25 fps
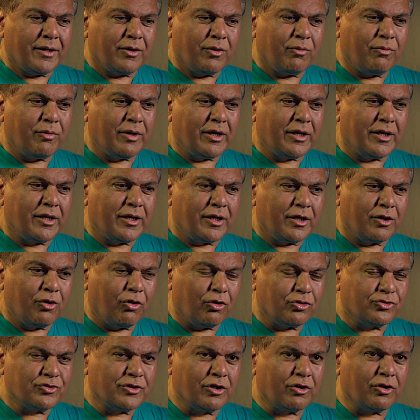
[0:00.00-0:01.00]
we
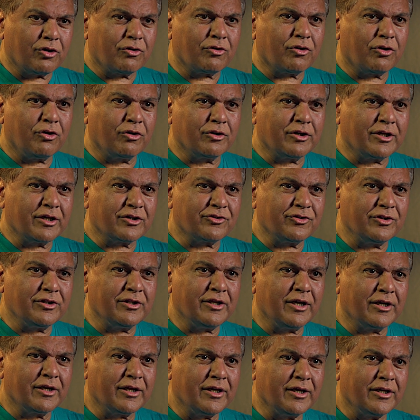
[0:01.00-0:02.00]
lost a lot of contacts in
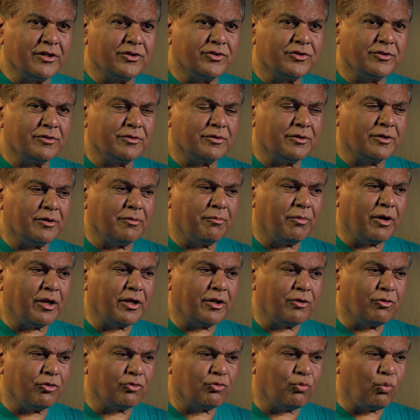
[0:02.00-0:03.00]
that case. But
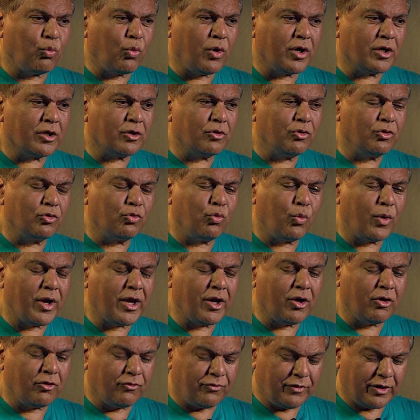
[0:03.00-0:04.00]
it was one good way
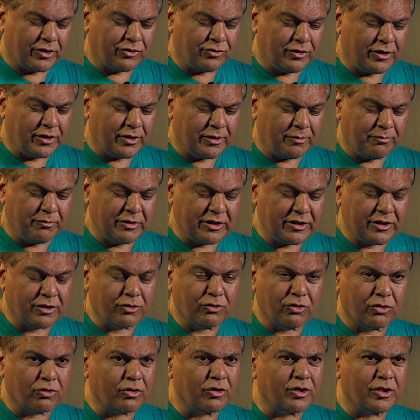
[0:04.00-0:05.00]
of actually meeting
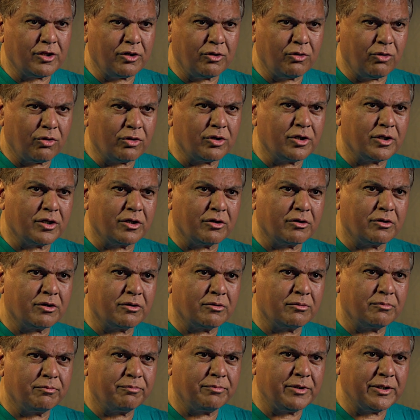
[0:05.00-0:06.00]
not only the local
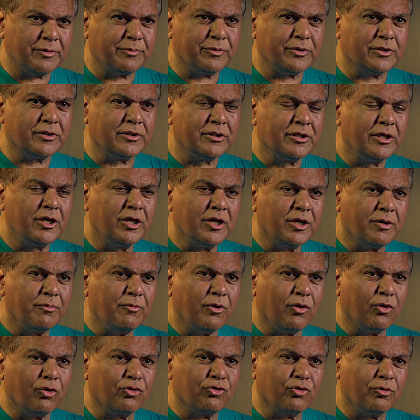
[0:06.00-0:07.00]
people,
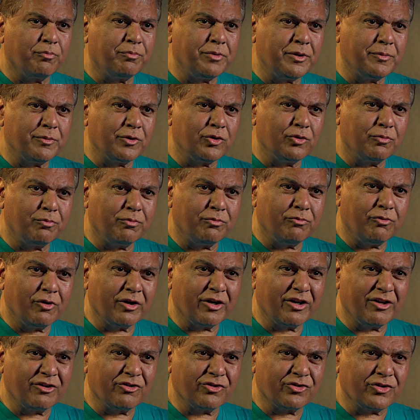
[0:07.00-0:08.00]
but also people who
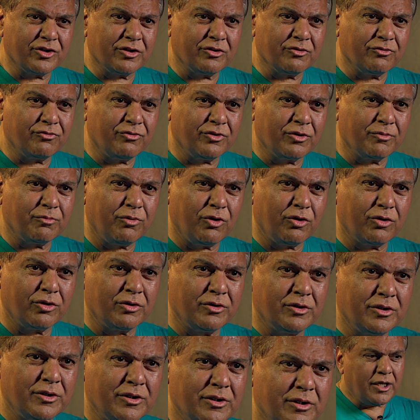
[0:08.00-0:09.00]
were interested in football.
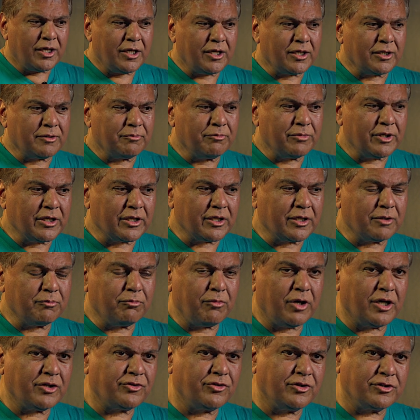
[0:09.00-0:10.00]
And being in
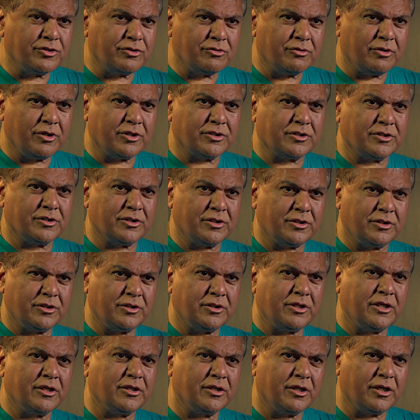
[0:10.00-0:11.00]
my situation
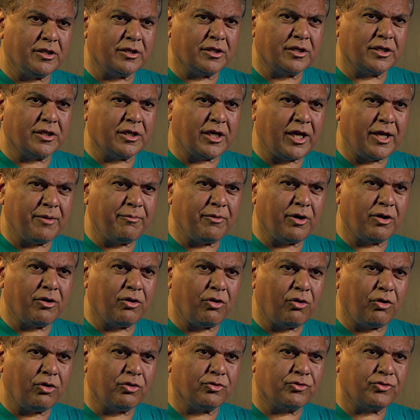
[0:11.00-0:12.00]
that I came
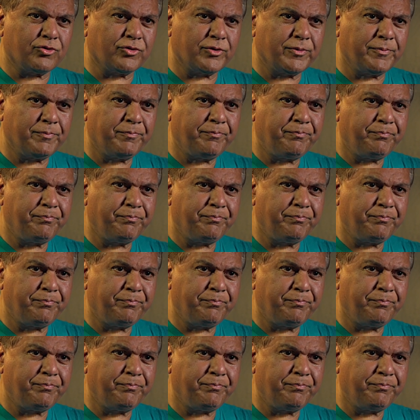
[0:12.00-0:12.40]
across,